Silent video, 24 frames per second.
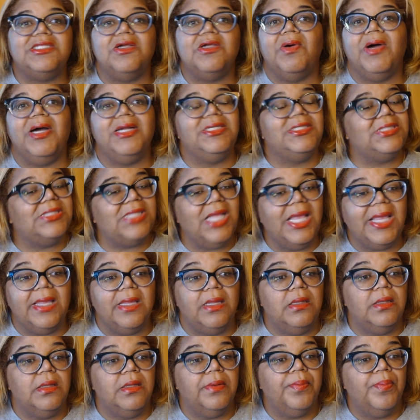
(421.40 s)
don't understand
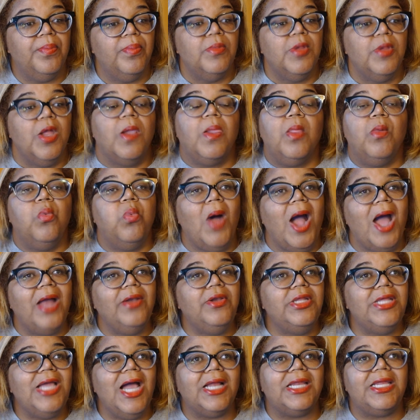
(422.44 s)
why
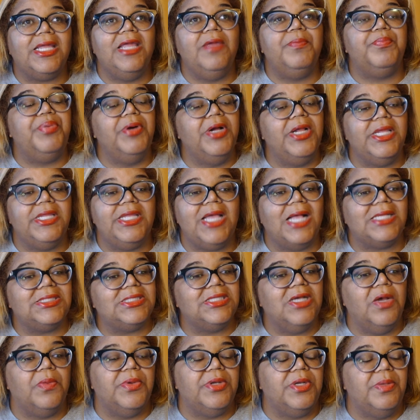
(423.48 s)
do y'all keep putting
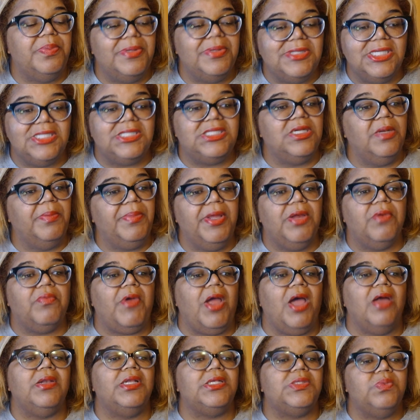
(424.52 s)
yourself in a position to be
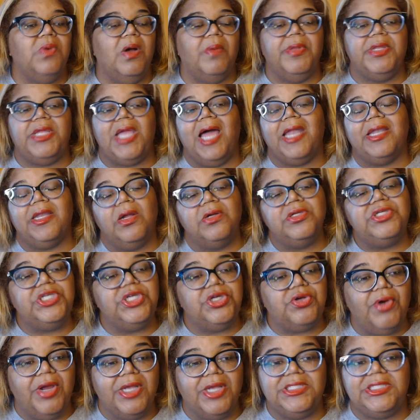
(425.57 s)
around this woman? Y'all know she
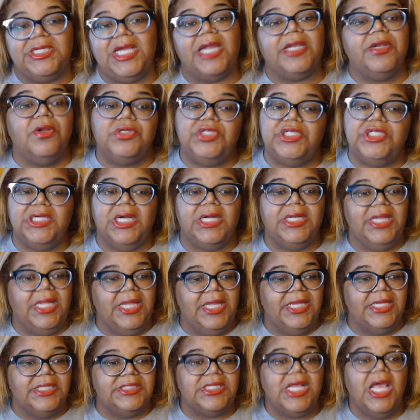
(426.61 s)
crazy. Y'all know she
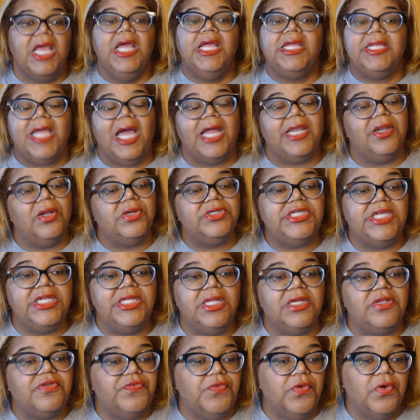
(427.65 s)
unhinged. Y'all know she
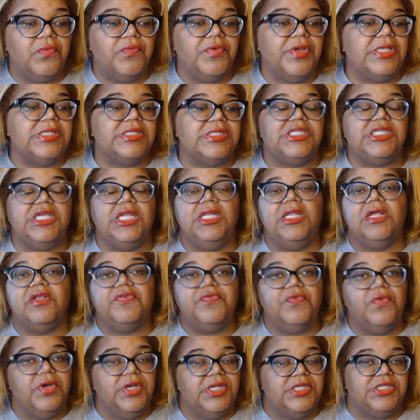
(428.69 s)
looks for a reason. She looks
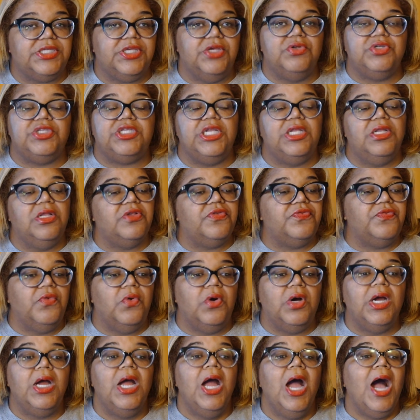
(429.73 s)
for an excuse. She looks
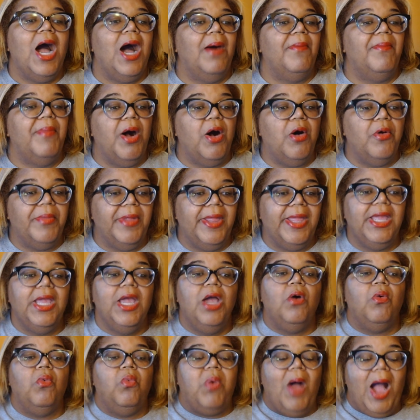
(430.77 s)
for a moment.
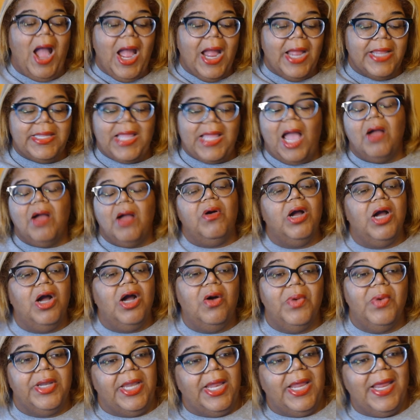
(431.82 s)
Why y'all gonna
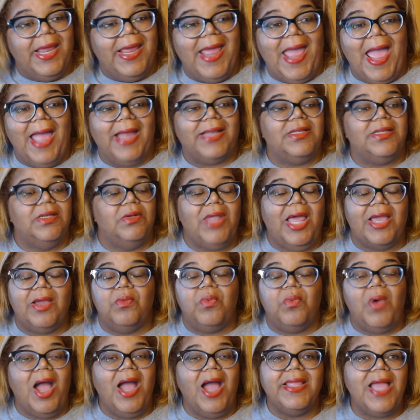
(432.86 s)
go in there and act like
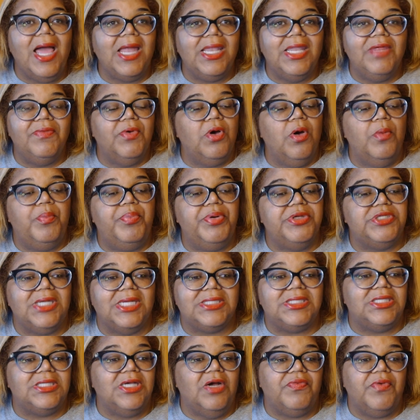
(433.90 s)
why y'all even gonna put
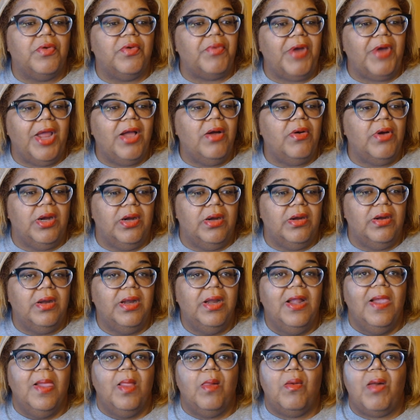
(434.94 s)
yourself around her,
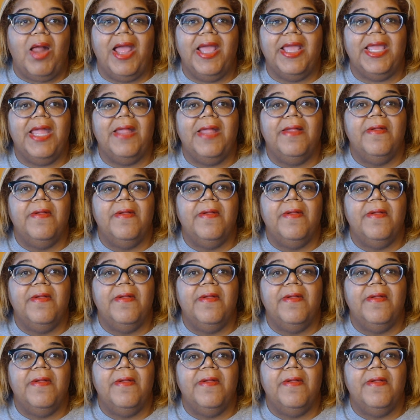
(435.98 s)
right?